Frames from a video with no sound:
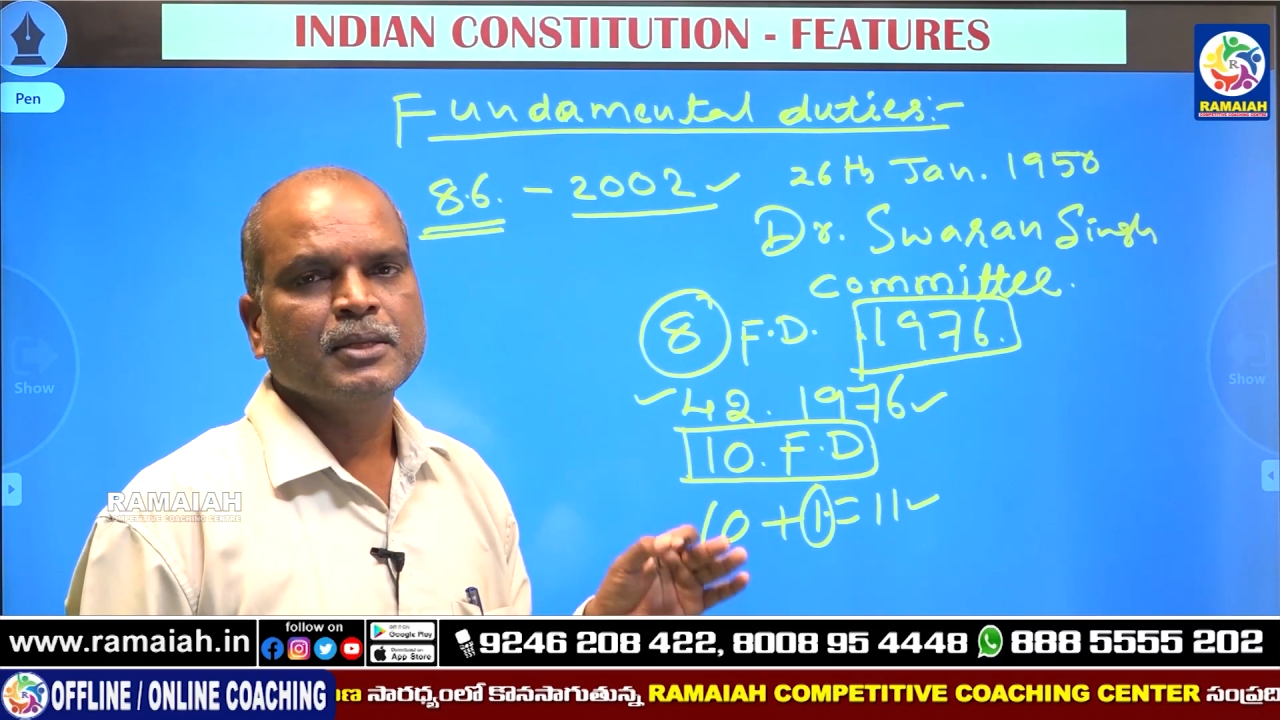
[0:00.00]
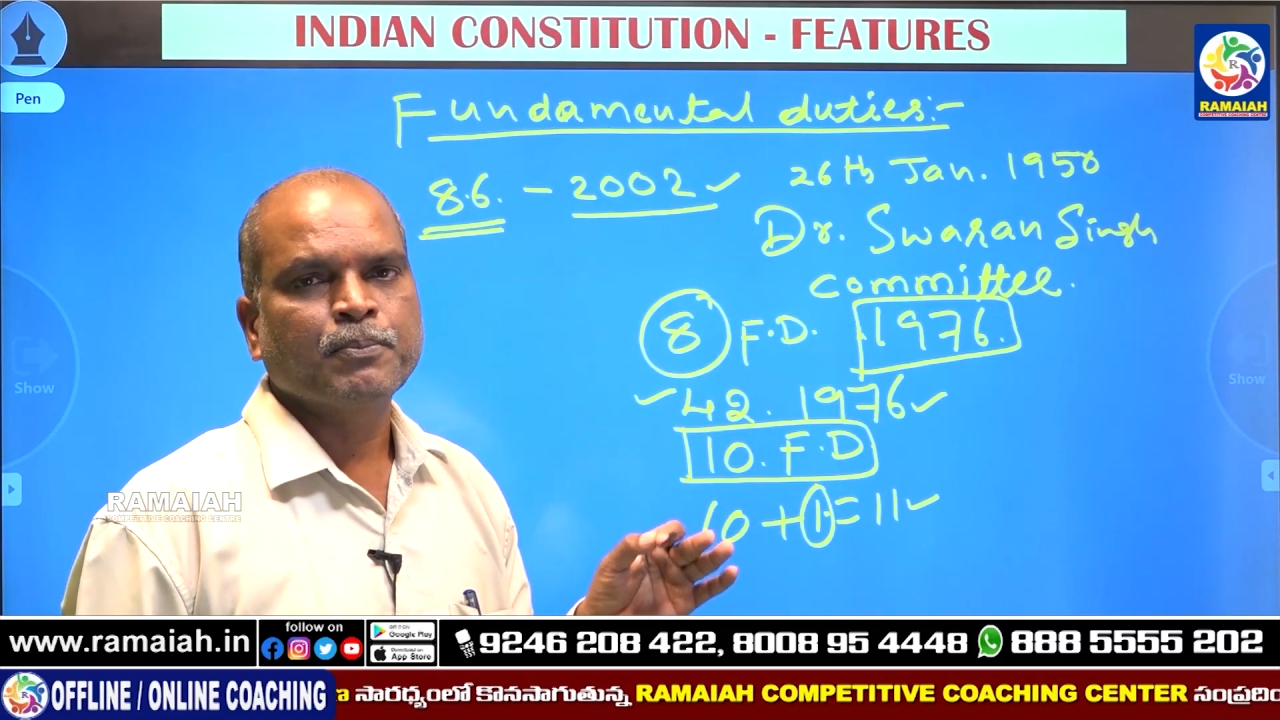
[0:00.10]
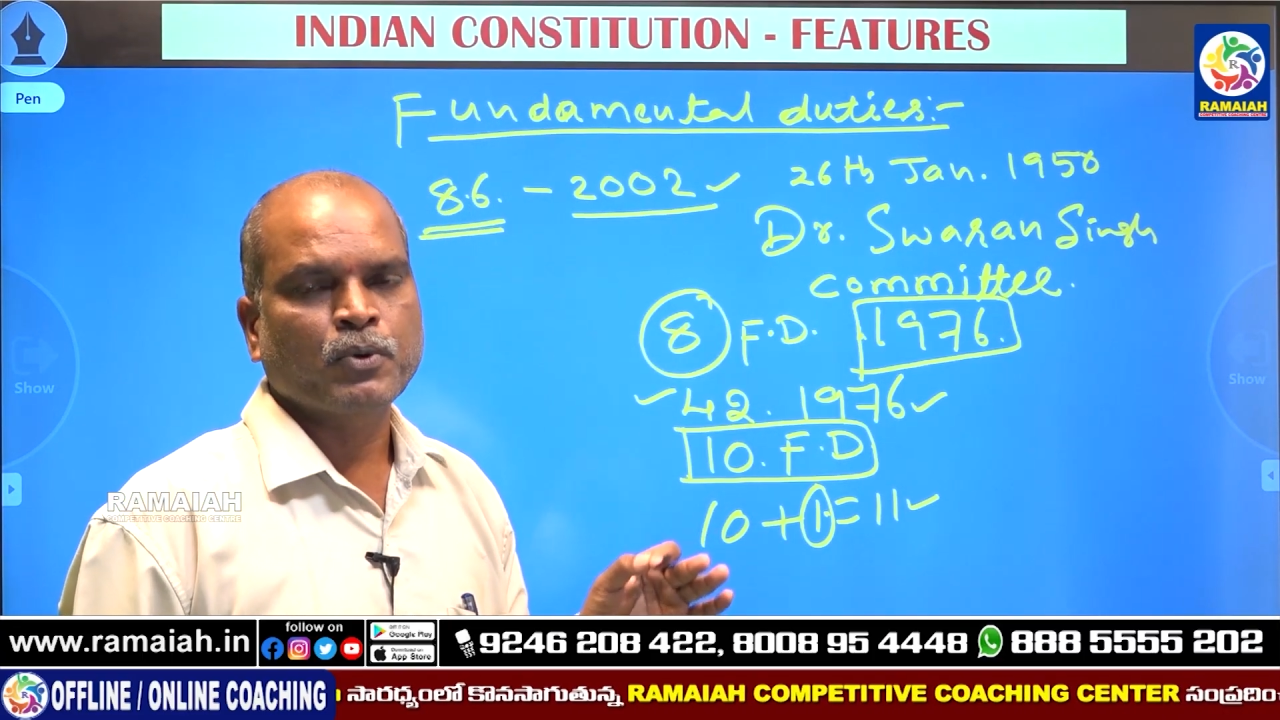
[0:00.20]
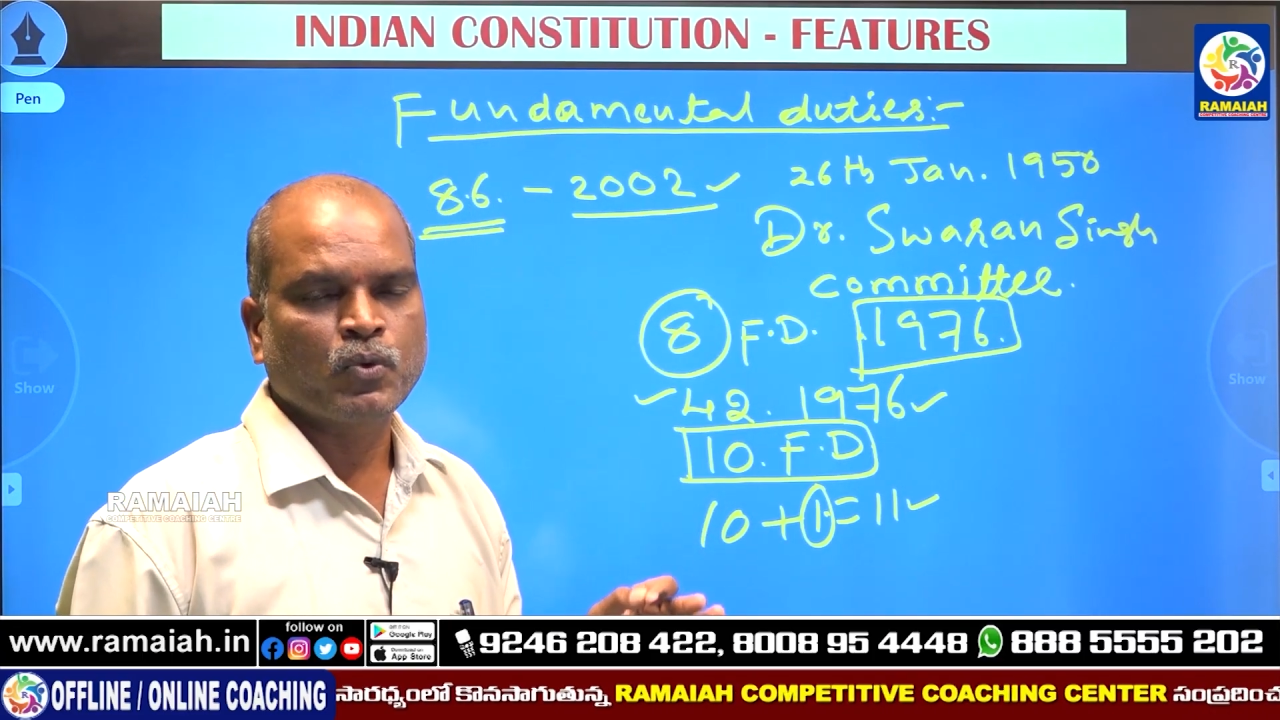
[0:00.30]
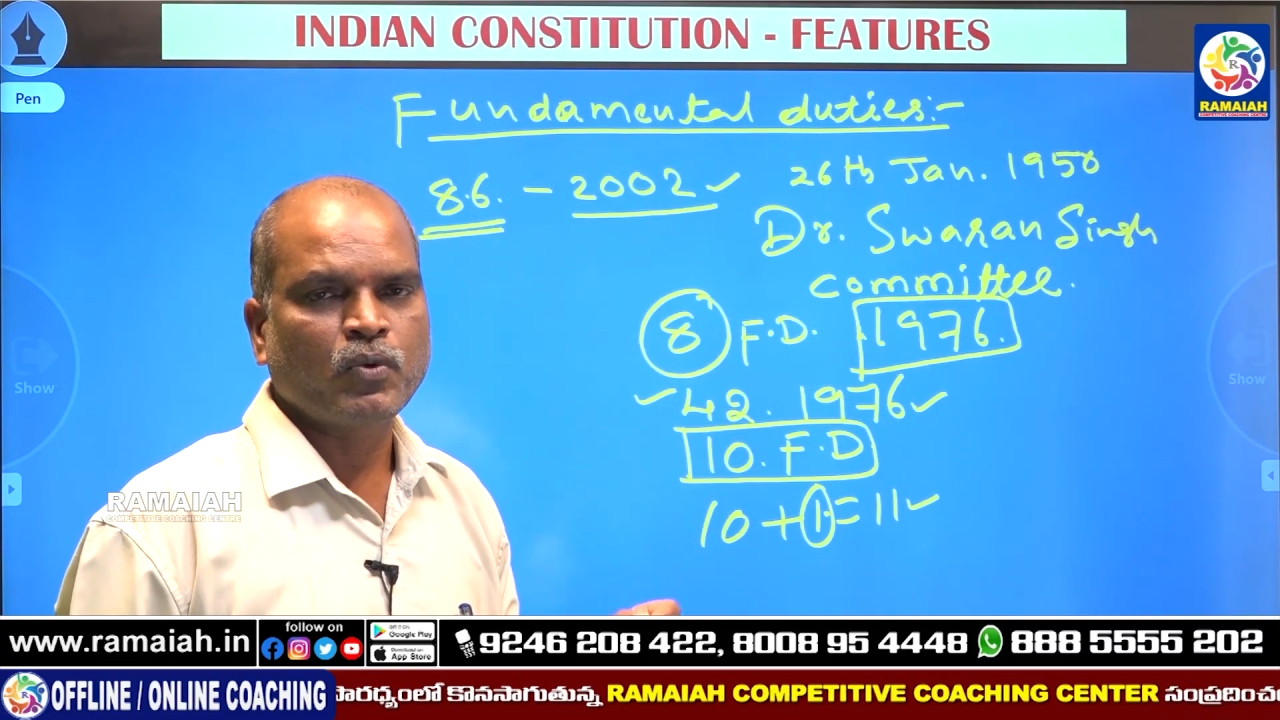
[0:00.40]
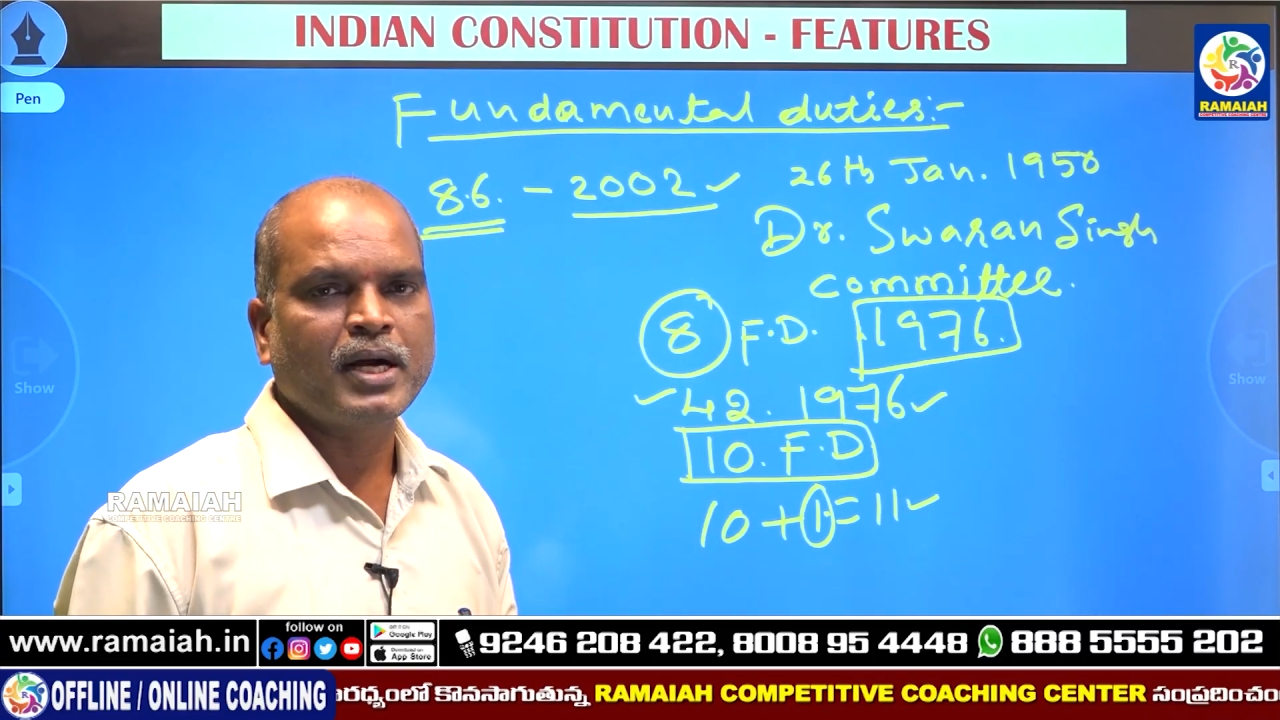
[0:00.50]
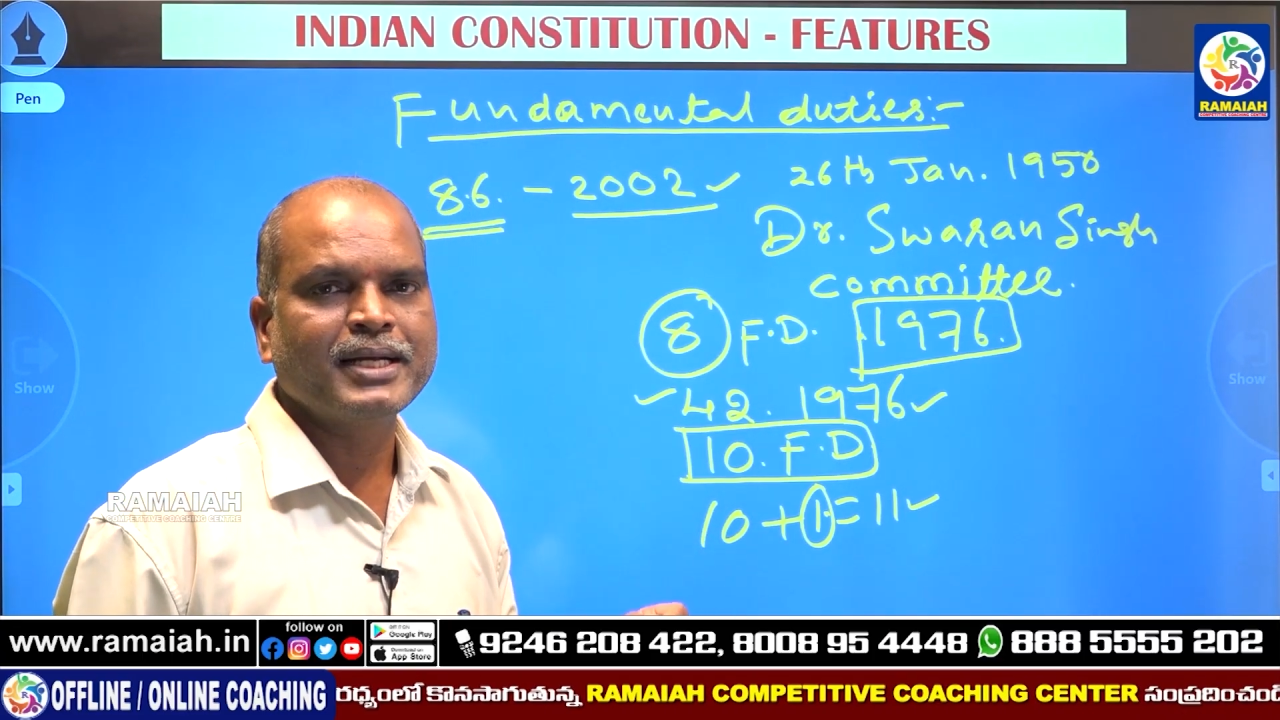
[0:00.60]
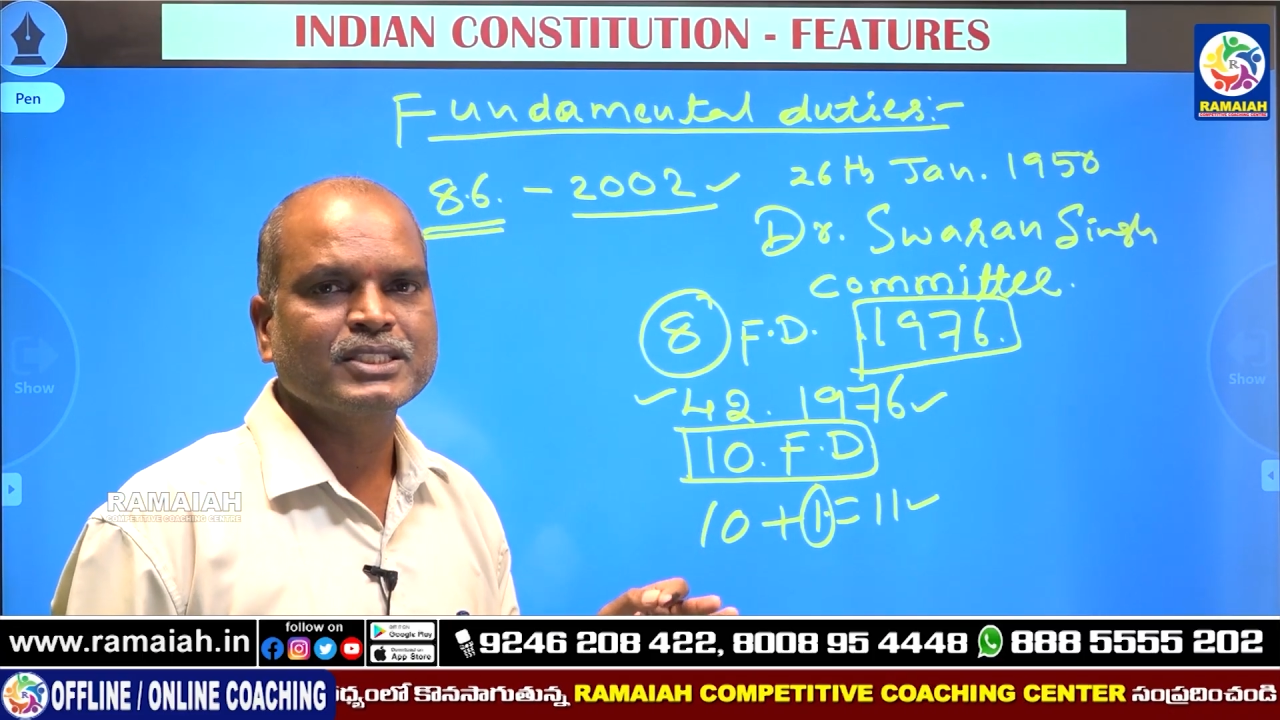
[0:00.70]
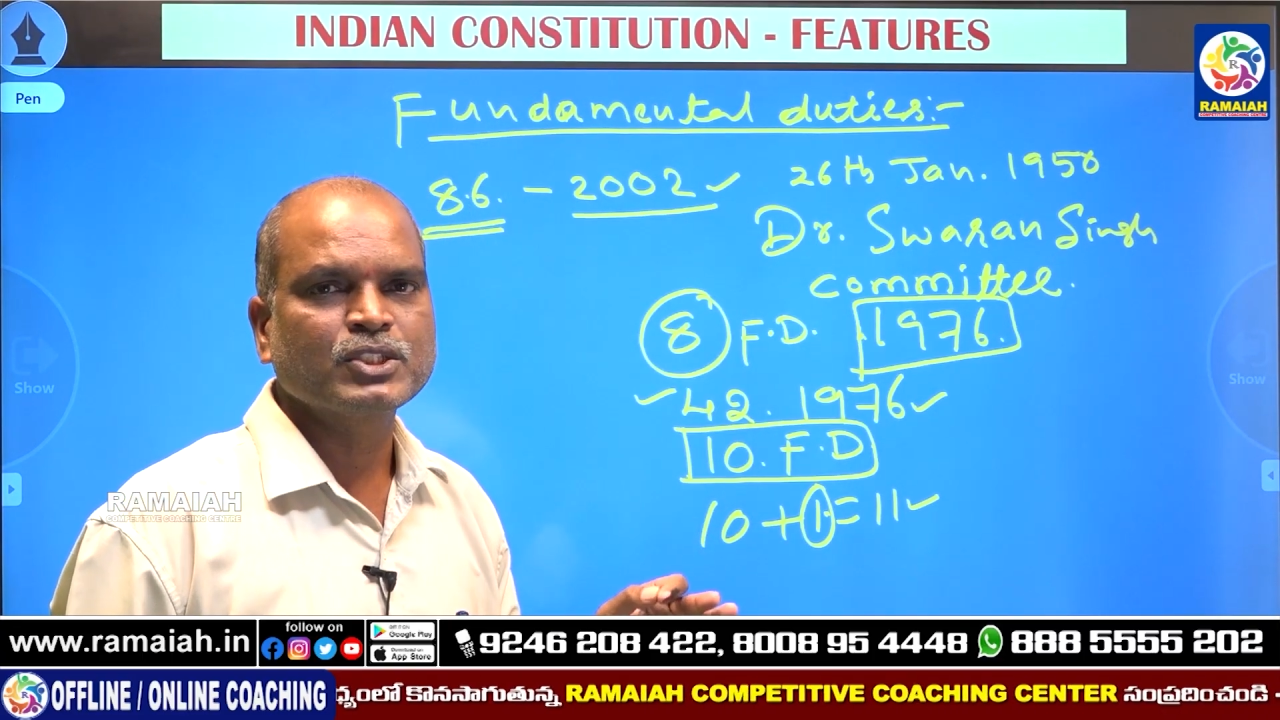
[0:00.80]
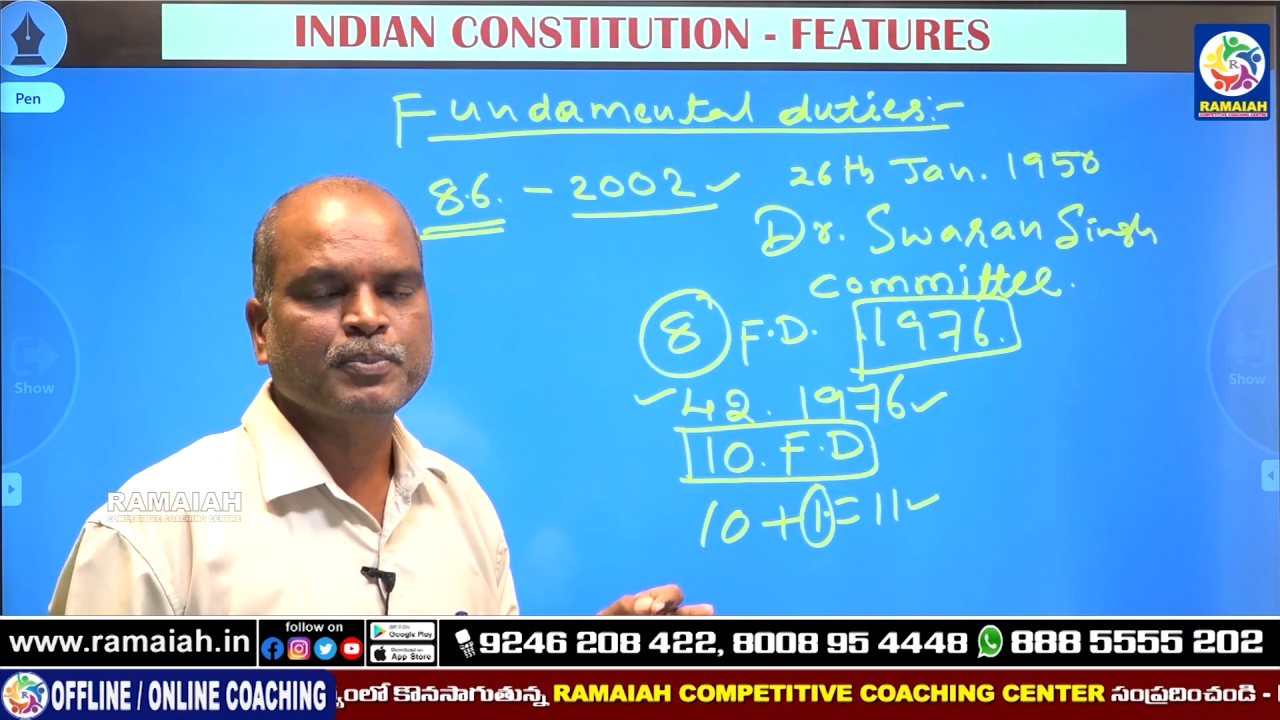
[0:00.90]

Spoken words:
provides